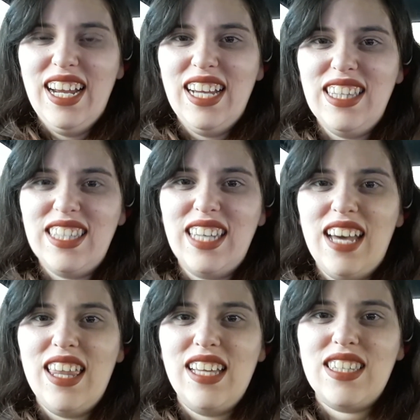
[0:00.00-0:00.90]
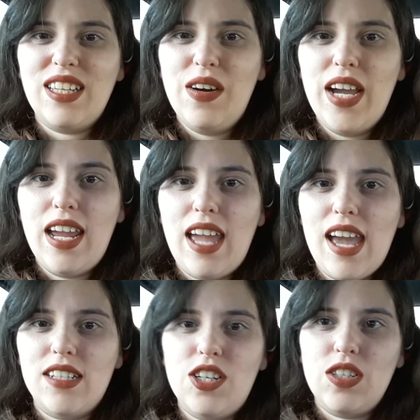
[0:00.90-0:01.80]
and see how that's going.
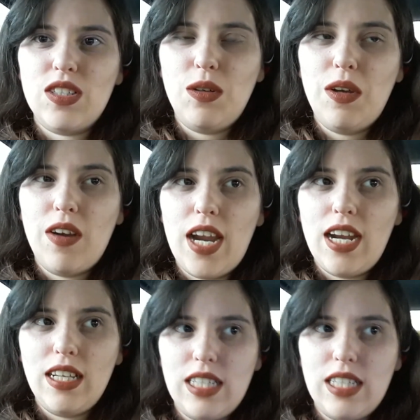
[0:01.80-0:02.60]
Andrew's going right now to